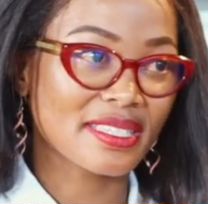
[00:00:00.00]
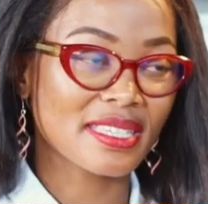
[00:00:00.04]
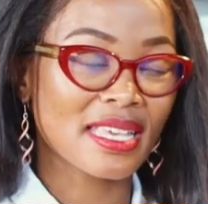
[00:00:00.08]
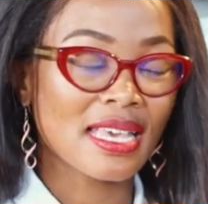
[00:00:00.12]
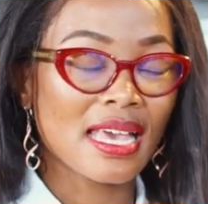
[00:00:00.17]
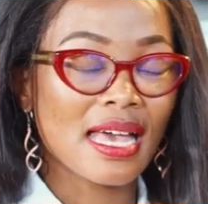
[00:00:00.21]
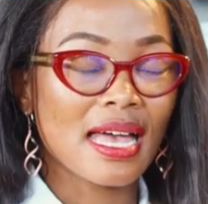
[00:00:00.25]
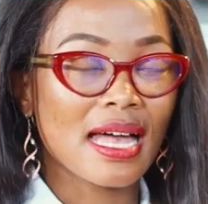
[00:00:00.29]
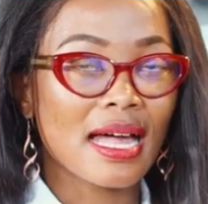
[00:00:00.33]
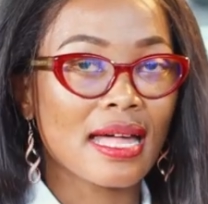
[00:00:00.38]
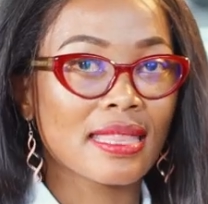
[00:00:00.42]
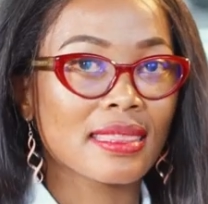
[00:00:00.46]
Mm.
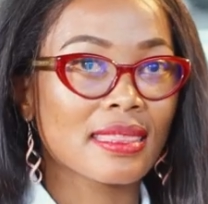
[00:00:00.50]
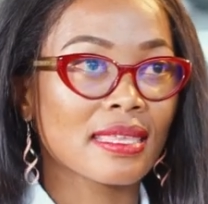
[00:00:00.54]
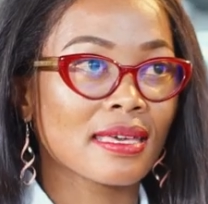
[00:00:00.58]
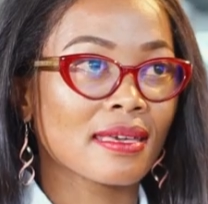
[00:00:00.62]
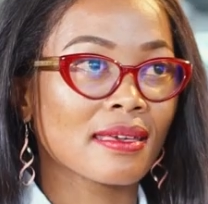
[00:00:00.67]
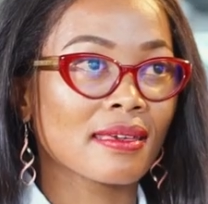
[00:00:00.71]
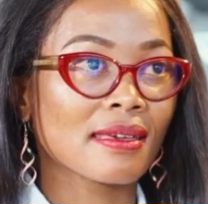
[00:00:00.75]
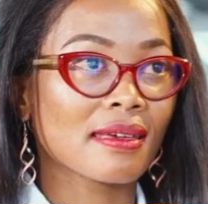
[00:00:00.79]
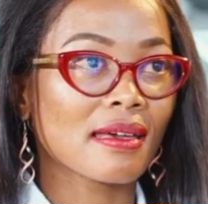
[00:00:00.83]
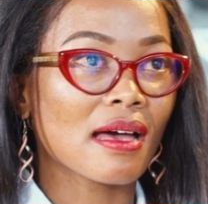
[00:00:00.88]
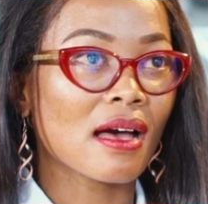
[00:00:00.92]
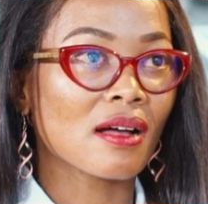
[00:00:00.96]
I
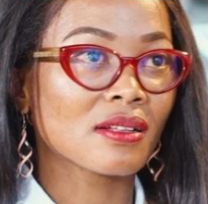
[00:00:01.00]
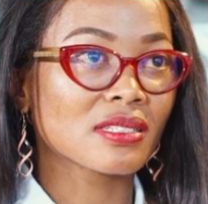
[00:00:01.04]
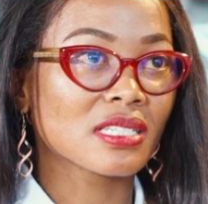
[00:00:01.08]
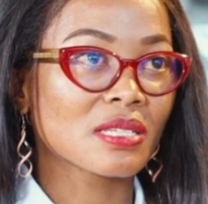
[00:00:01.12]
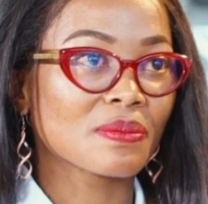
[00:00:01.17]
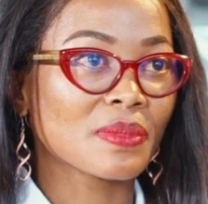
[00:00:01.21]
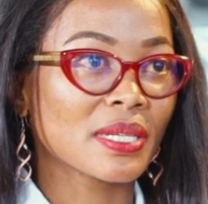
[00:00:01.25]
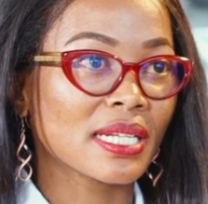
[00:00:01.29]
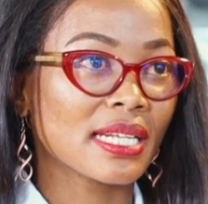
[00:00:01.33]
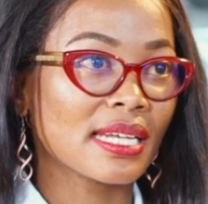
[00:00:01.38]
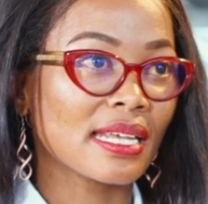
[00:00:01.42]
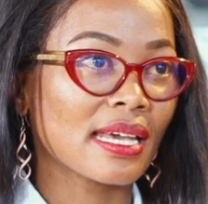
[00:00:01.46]
think
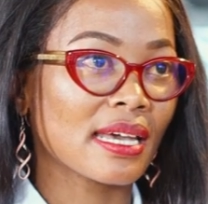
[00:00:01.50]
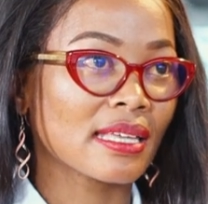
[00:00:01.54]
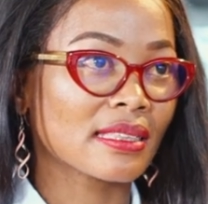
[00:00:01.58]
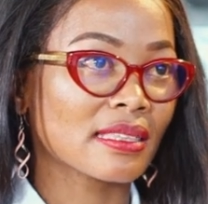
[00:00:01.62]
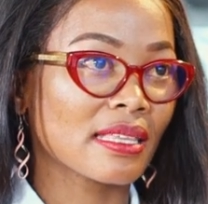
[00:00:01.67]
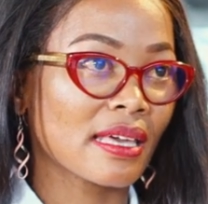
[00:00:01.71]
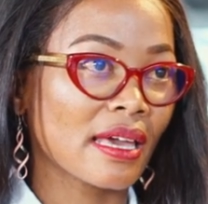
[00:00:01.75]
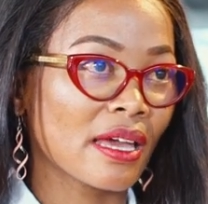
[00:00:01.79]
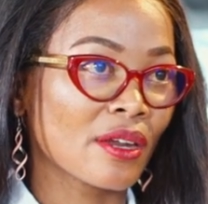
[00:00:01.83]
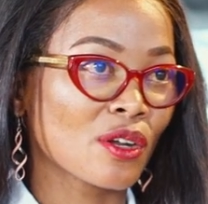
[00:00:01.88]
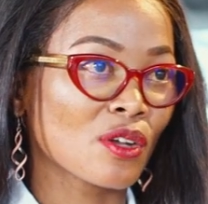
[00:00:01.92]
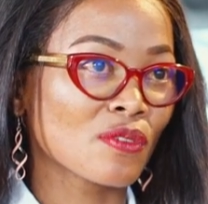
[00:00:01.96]
ultimately
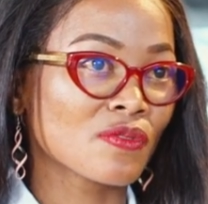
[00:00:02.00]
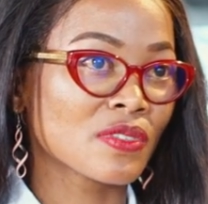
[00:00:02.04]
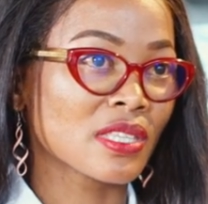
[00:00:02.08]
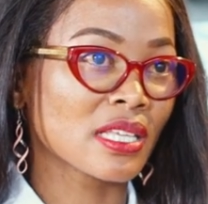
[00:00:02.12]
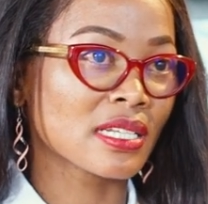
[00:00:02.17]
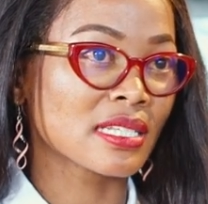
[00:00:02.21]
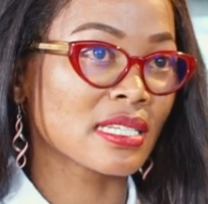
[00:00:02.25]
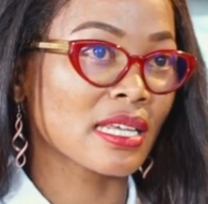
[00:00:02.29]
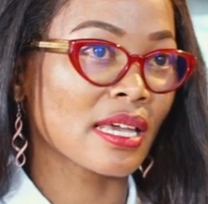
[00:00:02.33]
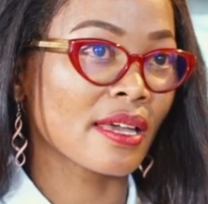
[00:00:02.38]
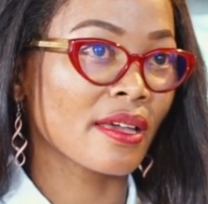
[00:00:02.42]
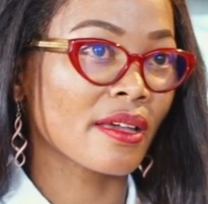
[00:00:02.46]
at the end of
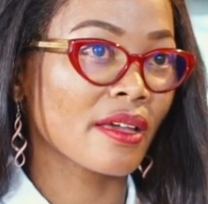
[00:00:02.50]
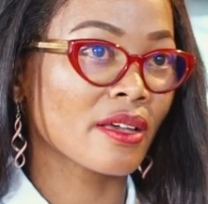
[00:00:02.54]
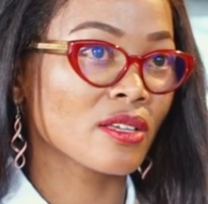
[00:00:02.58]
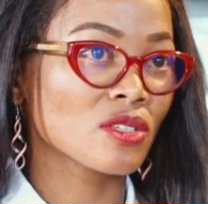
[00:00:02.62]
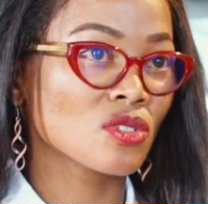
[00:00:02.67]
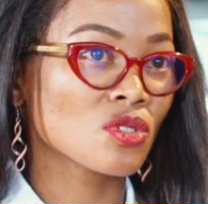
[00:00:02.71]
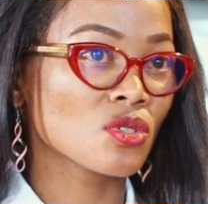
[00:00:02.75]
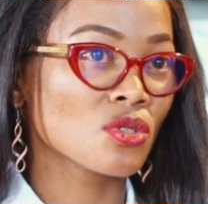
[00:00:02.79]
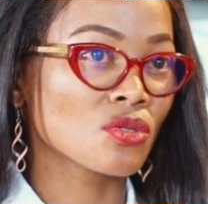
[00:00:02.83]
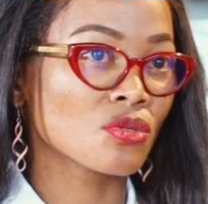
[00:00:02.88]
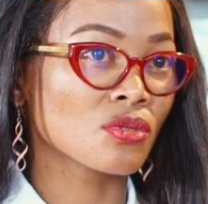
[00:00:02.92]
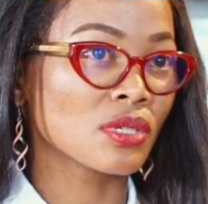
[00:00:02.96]
the day
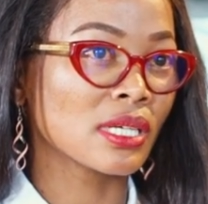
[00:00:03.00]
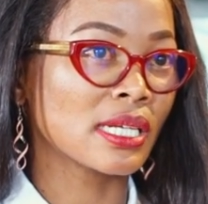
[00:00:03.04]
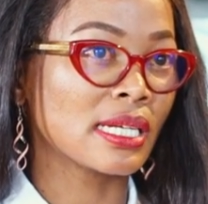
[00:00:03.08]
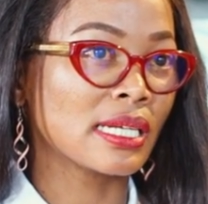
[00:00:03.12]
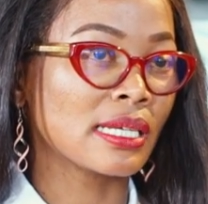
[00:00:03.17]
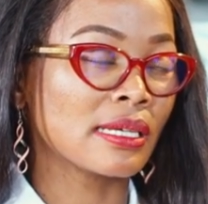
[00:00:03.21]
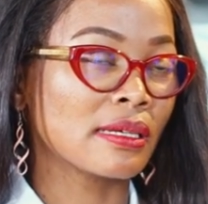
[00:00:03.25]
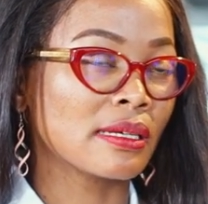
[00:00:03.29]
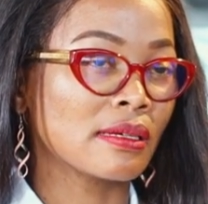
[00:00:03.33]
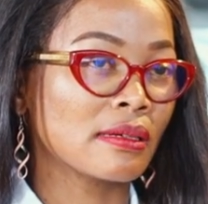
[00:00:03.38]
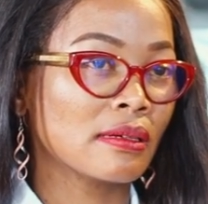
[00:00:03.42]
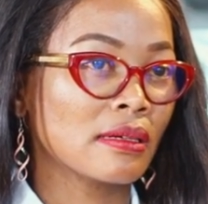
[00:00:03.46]
is to
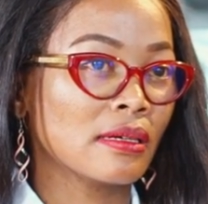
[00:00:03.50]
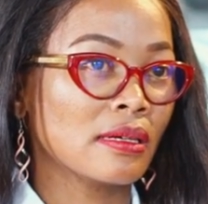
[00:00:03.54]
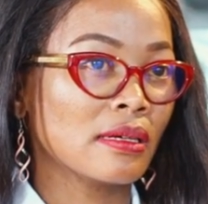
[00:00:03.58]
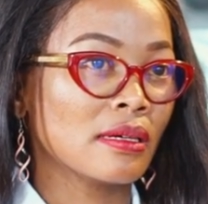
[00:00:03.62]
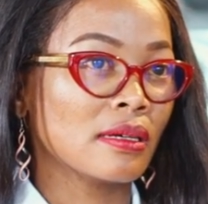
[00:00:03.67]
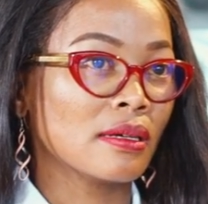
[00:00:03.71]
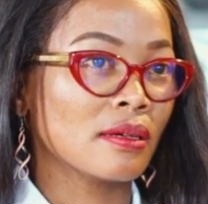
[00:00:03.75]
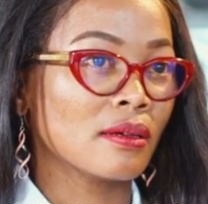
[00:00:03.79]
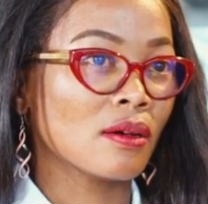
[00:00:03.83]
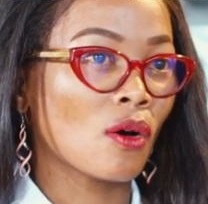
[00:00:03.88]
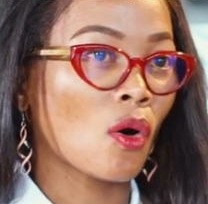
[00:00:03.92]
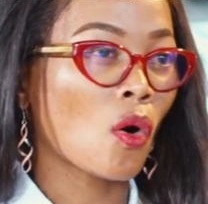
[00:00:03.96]
really
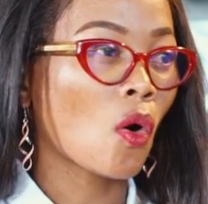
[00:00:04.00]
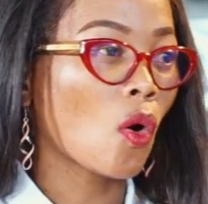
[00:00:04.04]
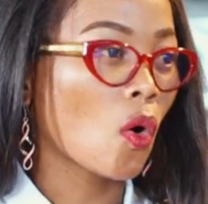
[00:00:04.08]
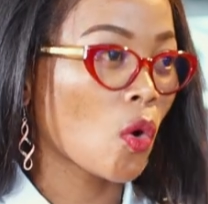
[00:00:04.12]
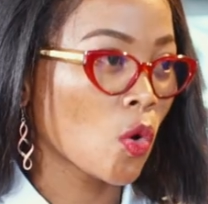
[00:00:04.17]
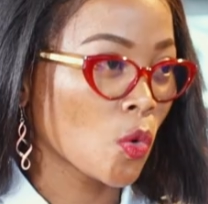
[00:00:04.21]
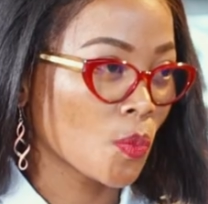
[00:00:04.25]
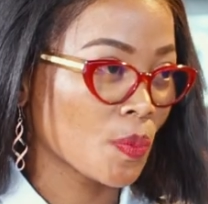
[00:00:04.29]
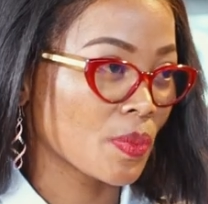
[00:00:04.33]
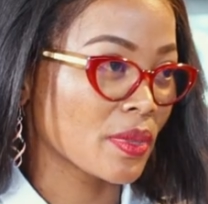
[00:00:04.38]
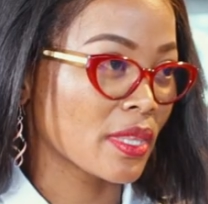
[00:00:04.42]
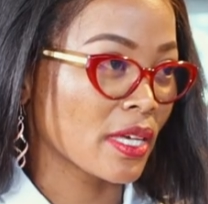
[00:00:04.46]

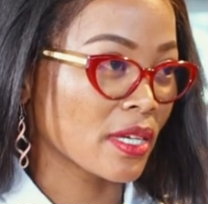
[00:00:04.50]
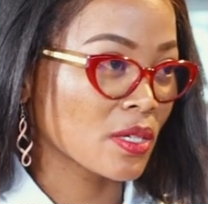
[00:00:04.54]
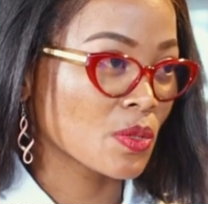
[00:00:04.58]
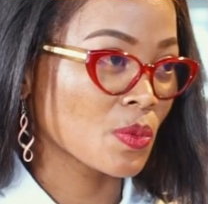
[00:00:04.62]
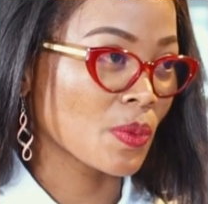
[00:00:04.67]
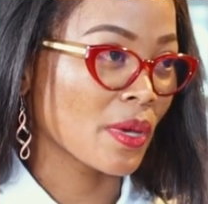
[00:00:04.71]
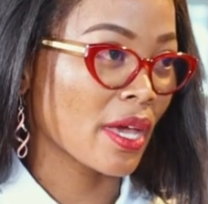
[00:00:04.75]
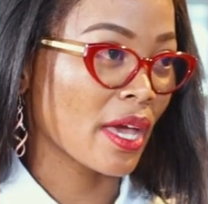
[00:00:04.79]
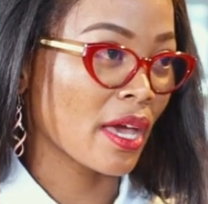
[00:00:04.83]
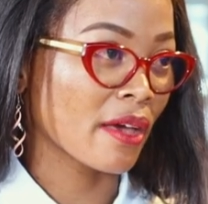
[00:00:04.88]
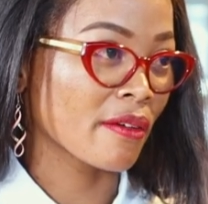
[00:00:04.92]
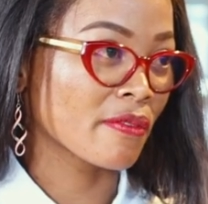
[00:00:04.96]
hope that
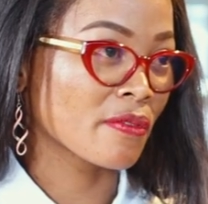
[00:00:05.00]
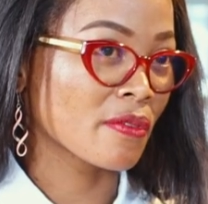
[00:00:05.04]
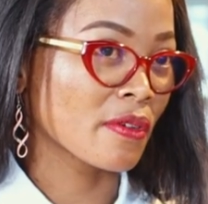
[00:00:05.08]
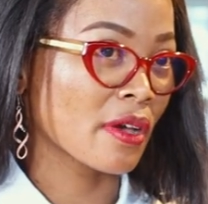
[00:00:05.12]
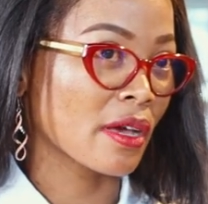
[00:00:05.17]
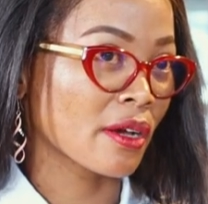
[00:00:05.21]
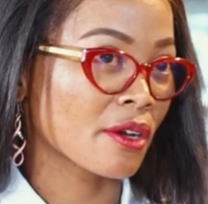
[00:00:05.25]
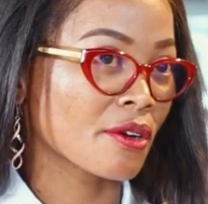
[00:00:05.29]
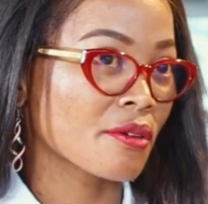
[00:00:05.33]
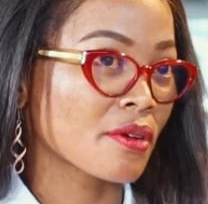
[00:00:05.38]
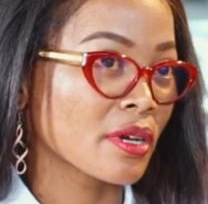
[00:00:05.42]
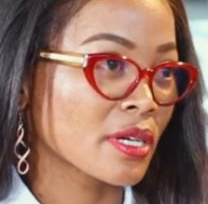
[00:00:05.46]
we have
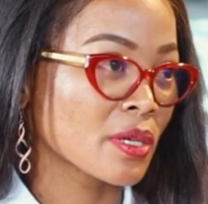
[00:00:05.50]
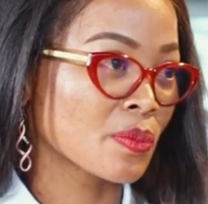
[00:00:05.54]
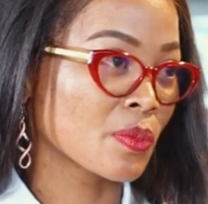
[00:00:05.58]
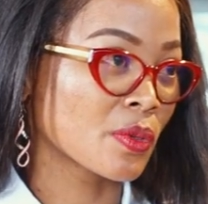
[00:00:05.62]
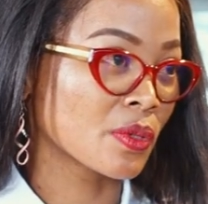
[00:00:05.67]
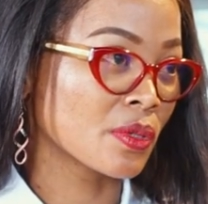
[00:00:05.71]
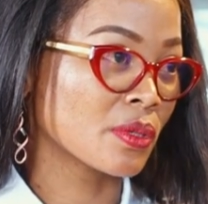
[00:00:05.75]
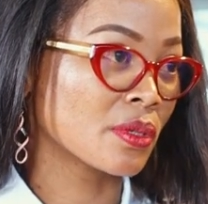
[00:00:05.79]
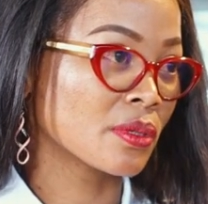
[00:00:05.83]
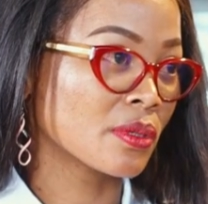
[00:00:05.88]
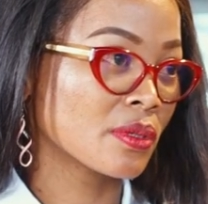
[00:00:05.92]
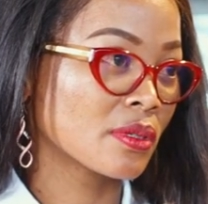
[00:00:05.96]
a
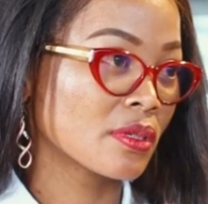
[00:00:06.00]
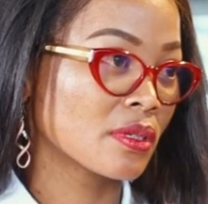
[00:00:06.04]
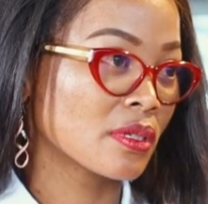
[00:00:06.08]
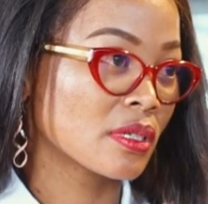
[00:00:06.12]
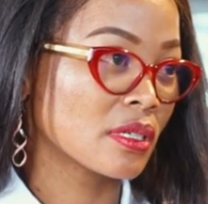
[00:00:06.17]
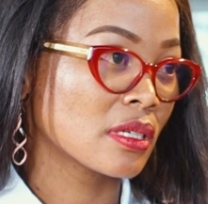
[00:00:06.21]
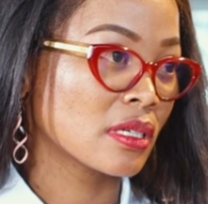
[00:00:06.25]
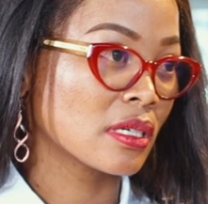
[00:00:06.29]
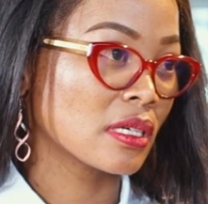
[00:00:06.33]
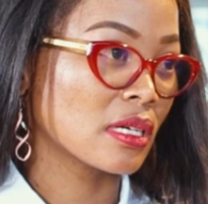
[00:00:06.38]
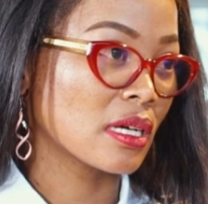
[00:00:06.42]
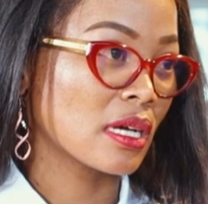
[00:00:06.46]
credible
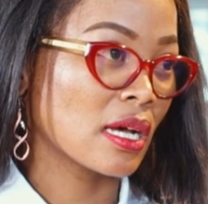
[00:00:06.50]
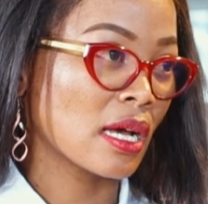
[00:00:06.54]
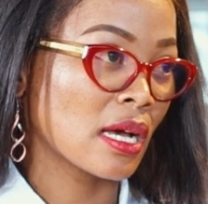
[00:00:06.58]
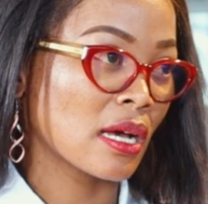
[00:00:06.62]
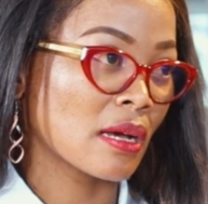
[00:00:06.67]
mm.